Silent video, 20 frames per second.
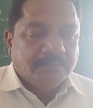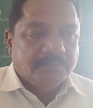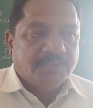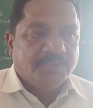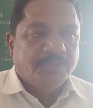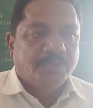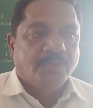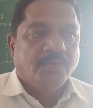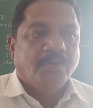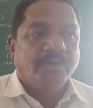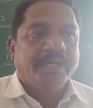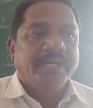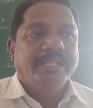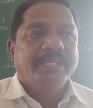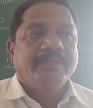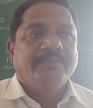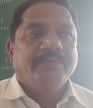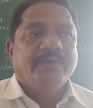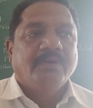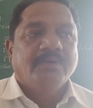You know
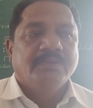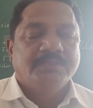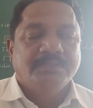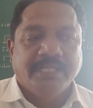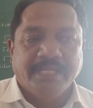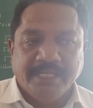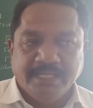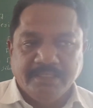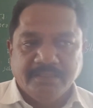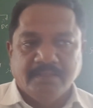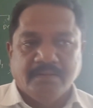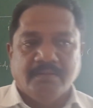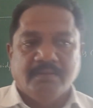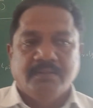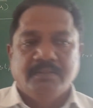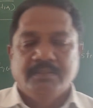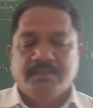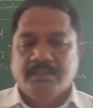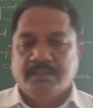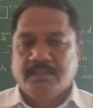already we have studied the
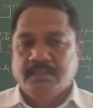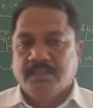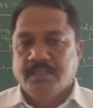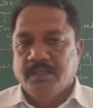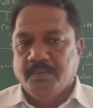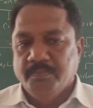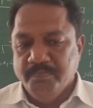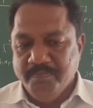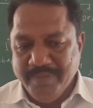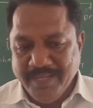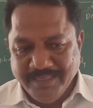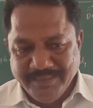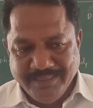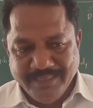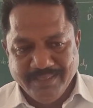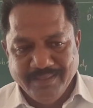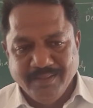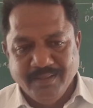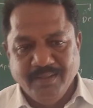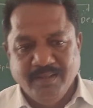
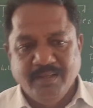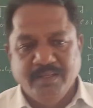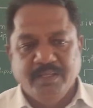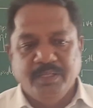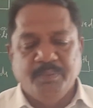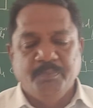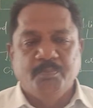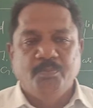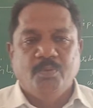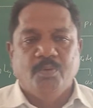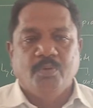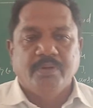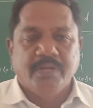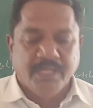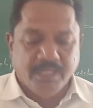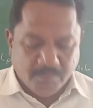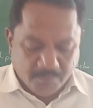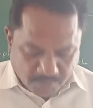basic important